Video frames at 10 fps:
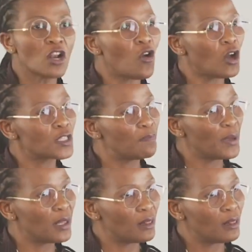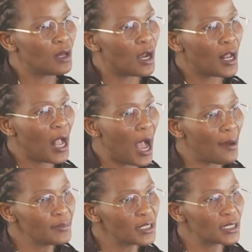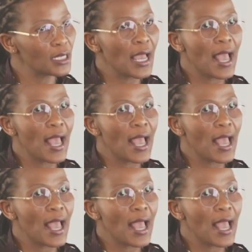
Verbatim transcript: Courts Bill comes,